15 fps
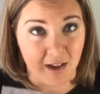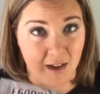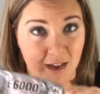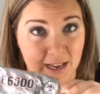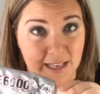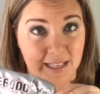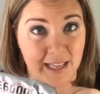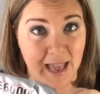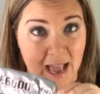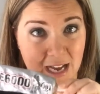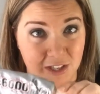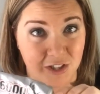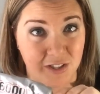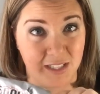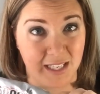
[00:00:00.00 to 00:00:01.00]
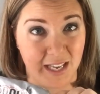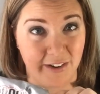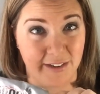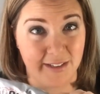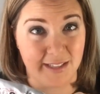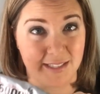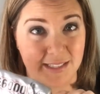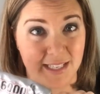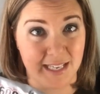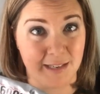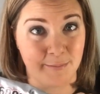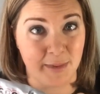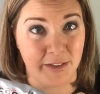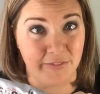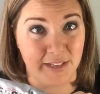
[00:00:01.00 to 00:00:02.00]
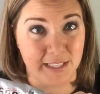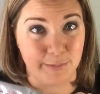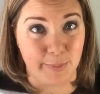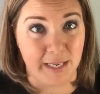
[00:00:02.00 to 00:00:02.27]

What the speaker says: I actually carry this in my face